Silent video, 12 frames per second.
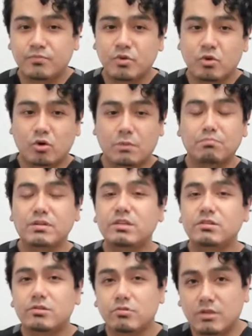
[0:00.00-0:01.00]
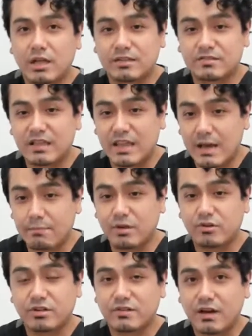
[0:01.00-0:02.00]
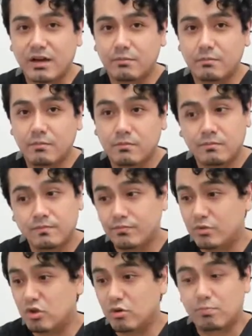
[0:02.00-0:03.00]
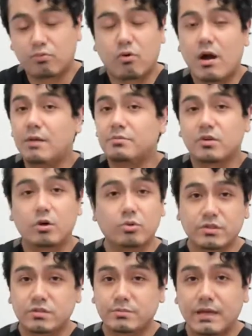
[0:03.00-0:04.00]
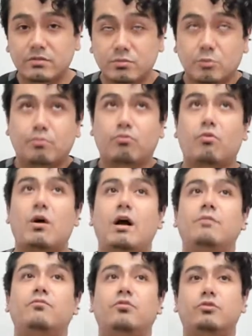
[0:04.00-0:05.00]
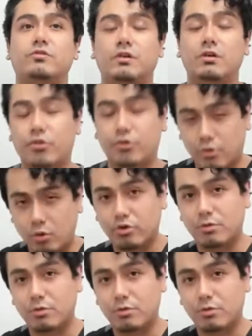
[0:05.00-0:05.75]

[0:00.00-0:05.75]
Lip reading: or completely relaxed in that period of time, you're primed to go into spasm. You're primed to throw your